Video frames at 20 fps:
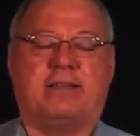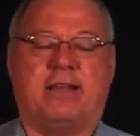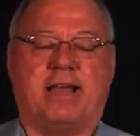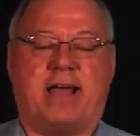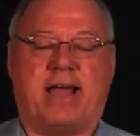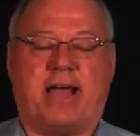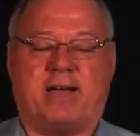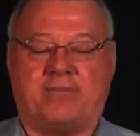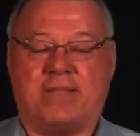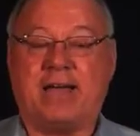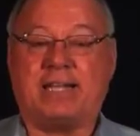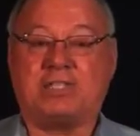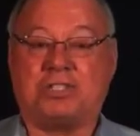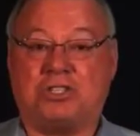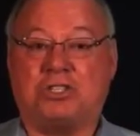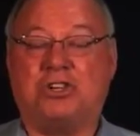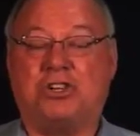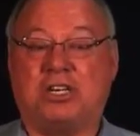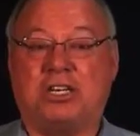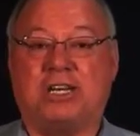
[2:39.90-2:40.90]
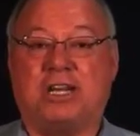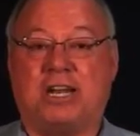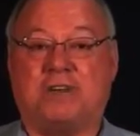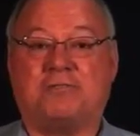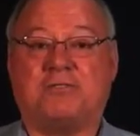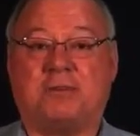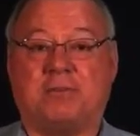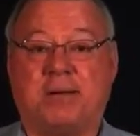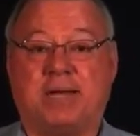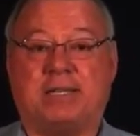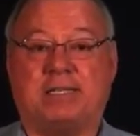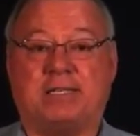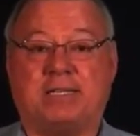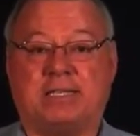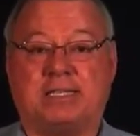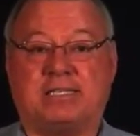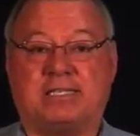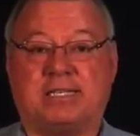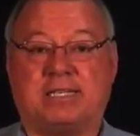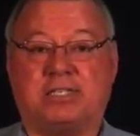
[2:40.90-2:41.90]
and that's good enough to make the
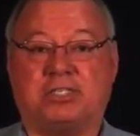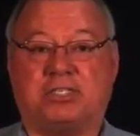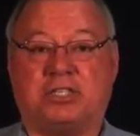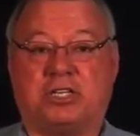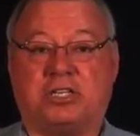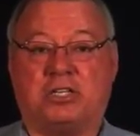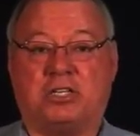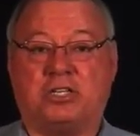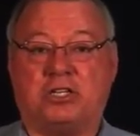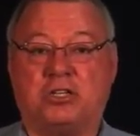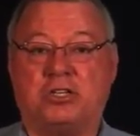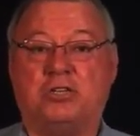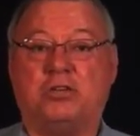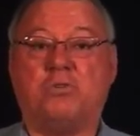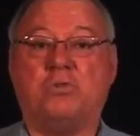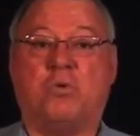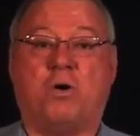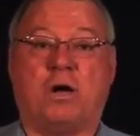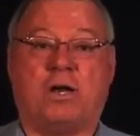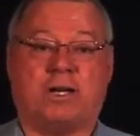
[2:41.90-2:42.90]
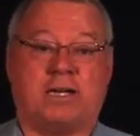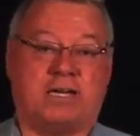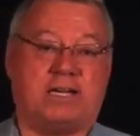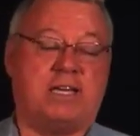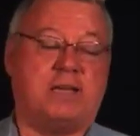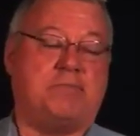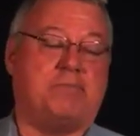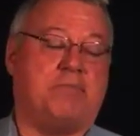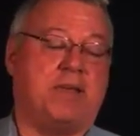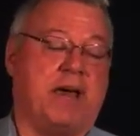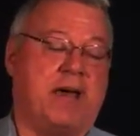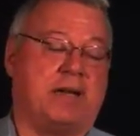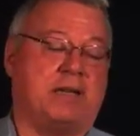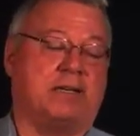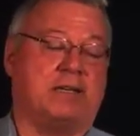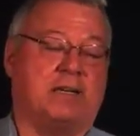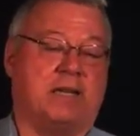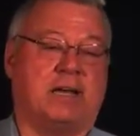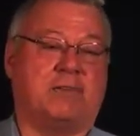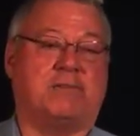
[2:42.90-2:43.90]
decision, you want to keep
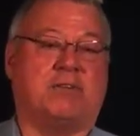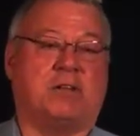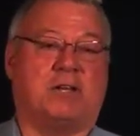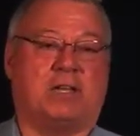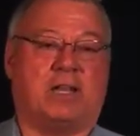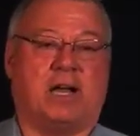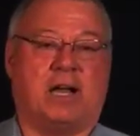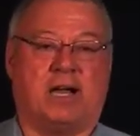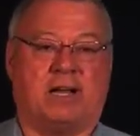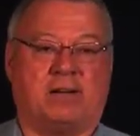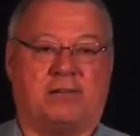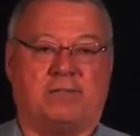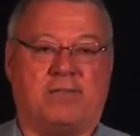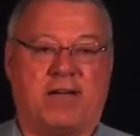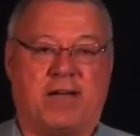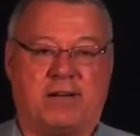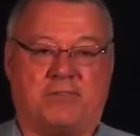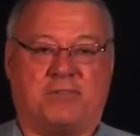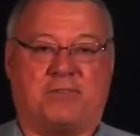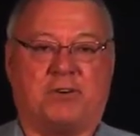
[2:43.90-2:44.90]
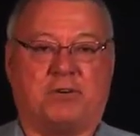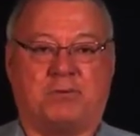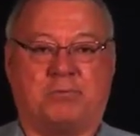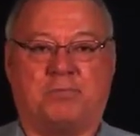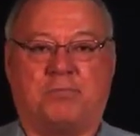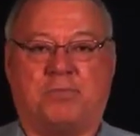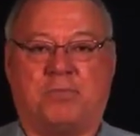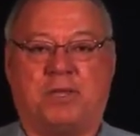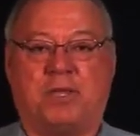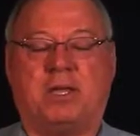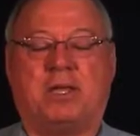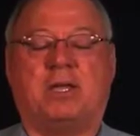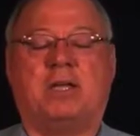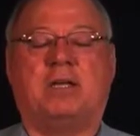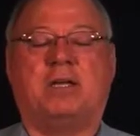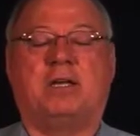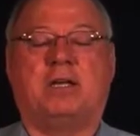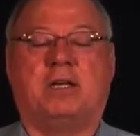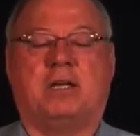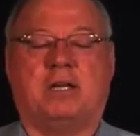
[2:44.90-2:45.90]
that level of effort
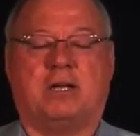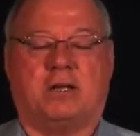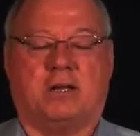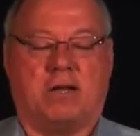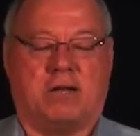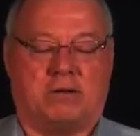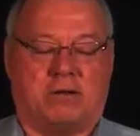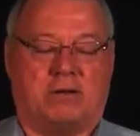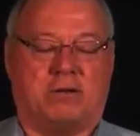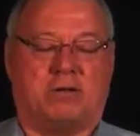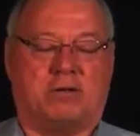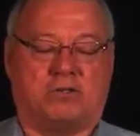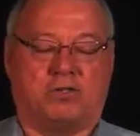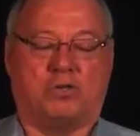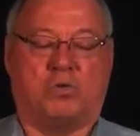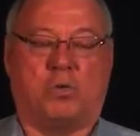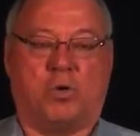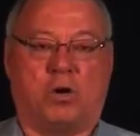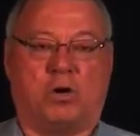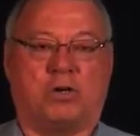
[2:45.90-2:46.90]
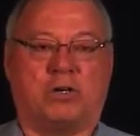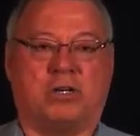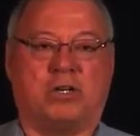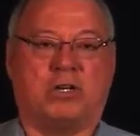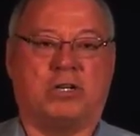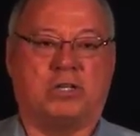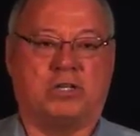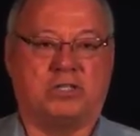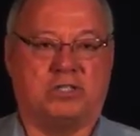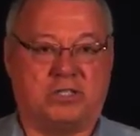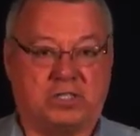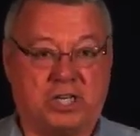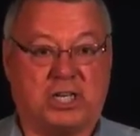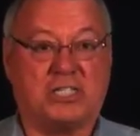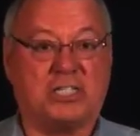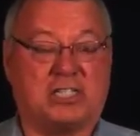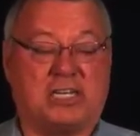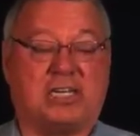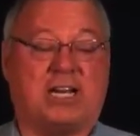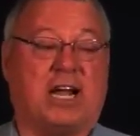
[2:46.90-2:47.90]
toward
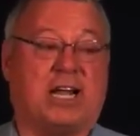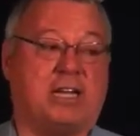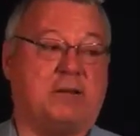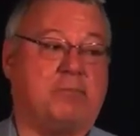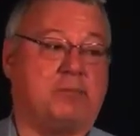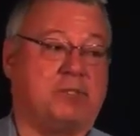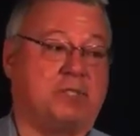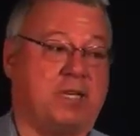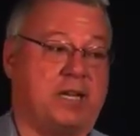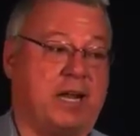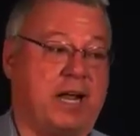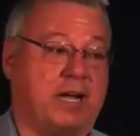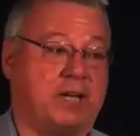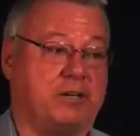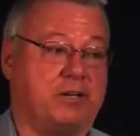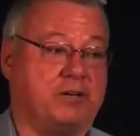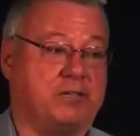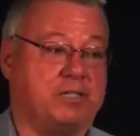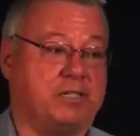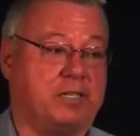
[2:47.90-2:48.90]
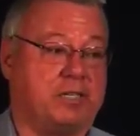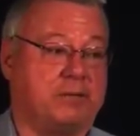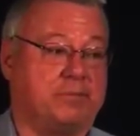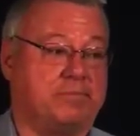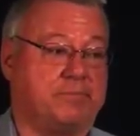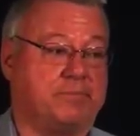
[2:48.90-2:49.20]
just a 90% accuracy.